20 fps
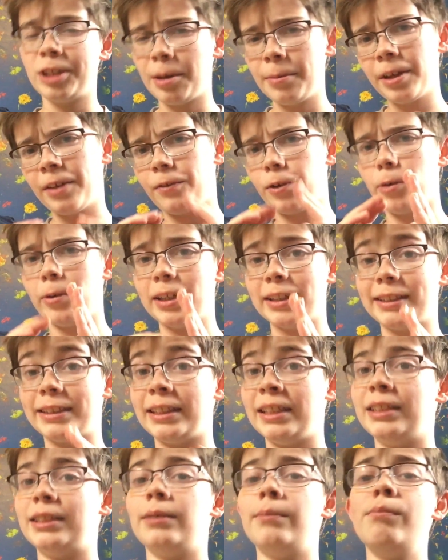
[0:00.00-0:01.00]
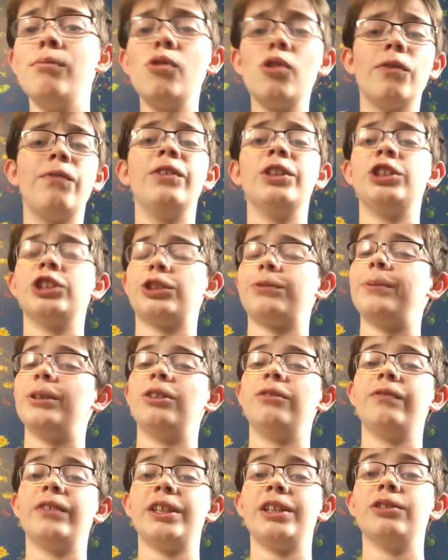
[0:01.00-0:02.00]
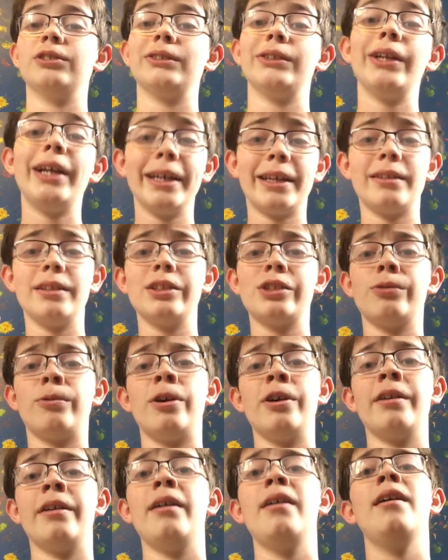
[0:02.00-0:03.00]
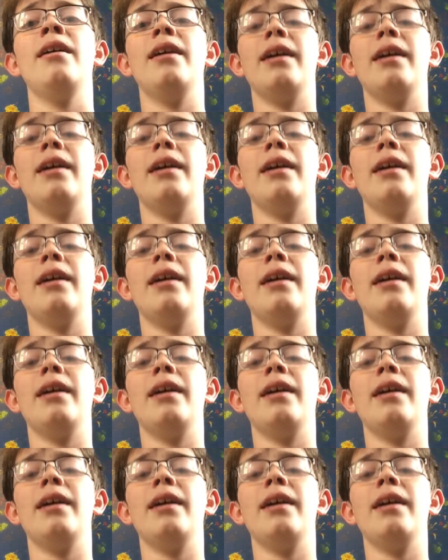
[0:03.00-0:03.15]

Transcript: Tell me if you want to see some more fidget spinner videos like this one,